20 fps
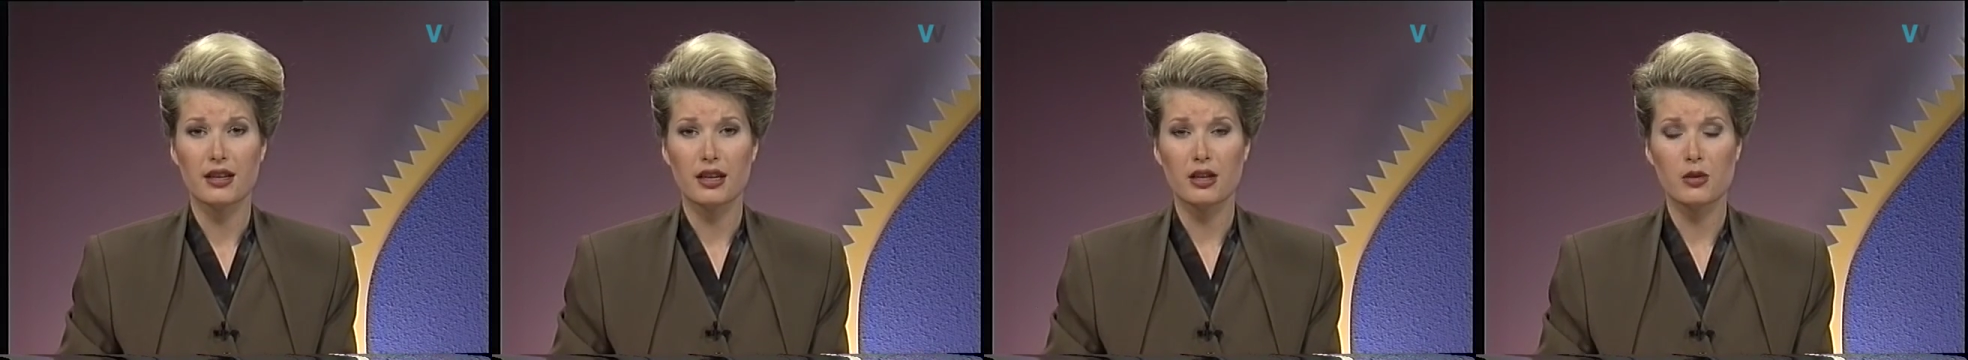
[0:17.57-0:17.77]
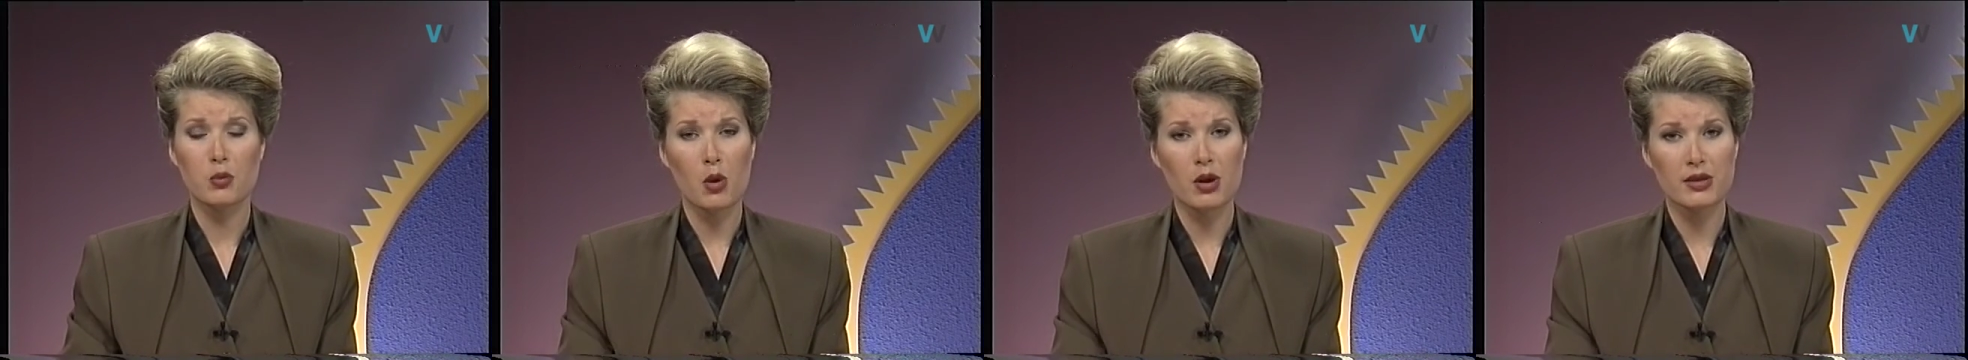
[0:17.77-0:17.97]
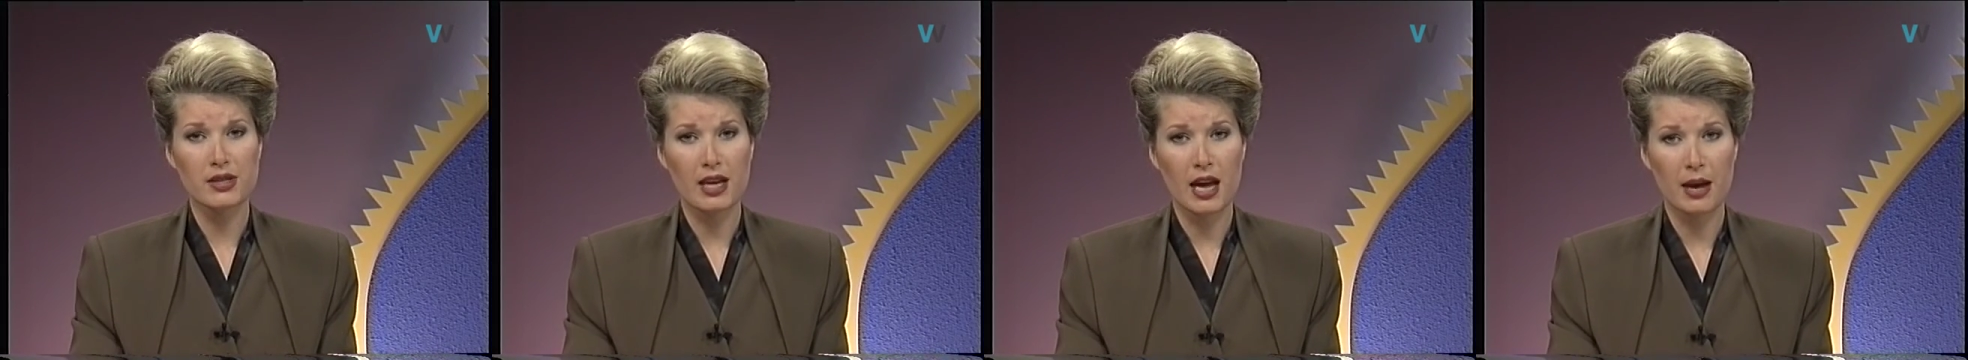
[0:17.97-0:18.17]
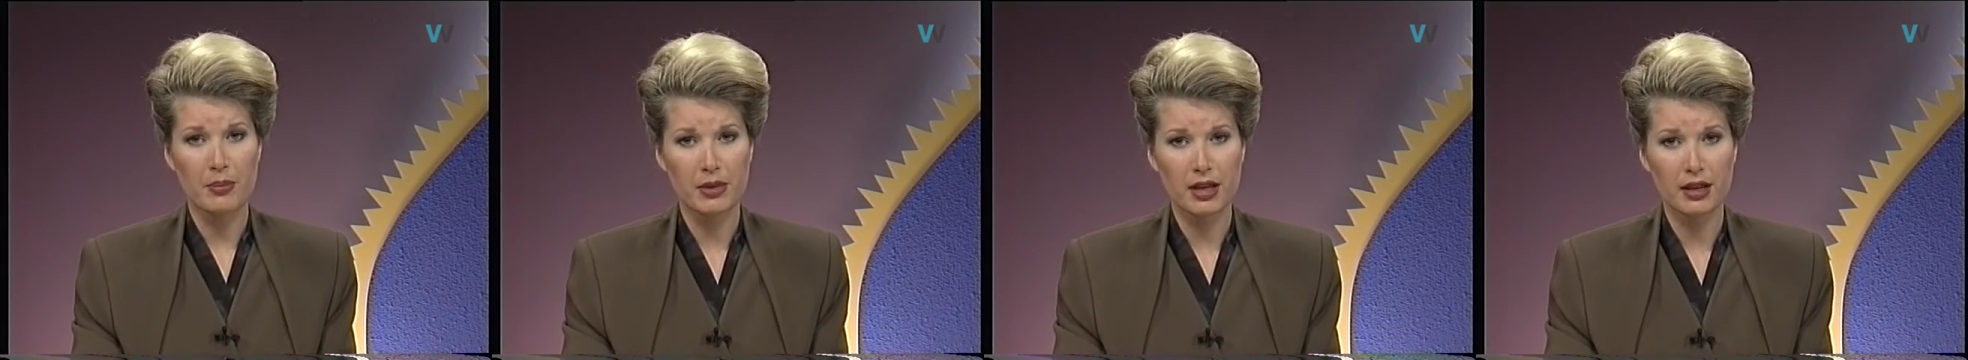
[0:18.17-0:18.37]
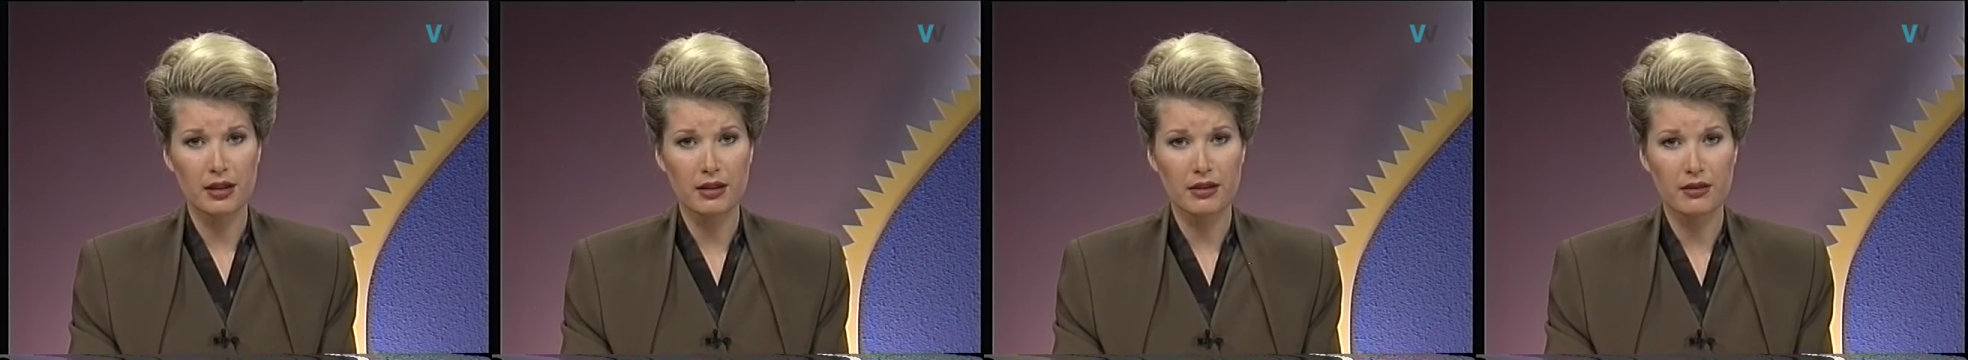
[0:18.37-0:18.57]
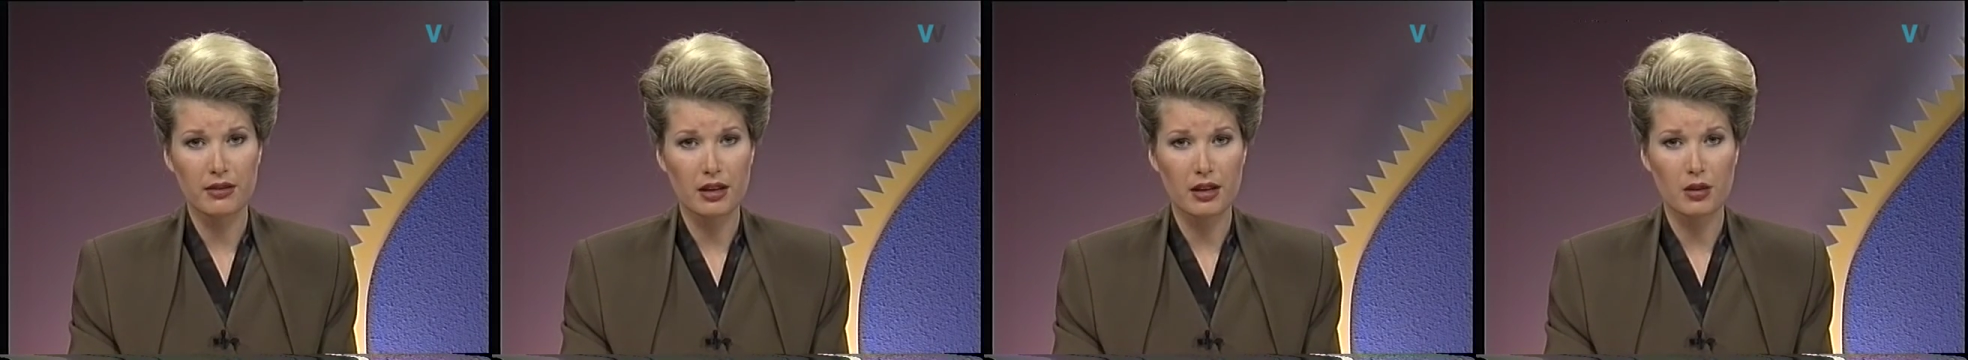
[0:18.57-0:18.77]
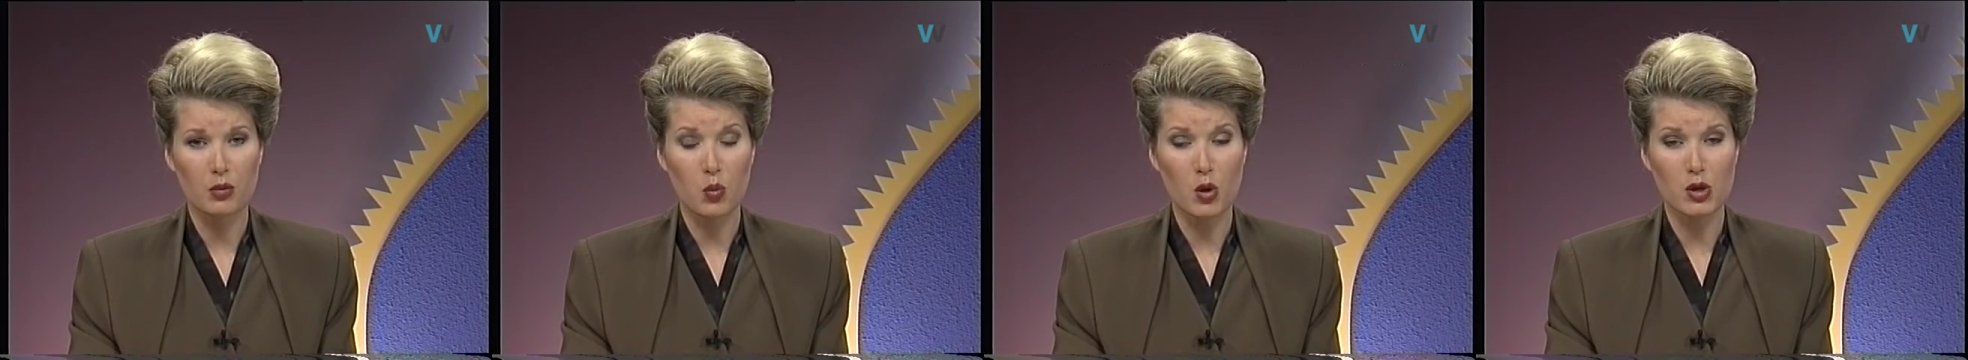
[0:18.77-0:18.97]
it was happening, then it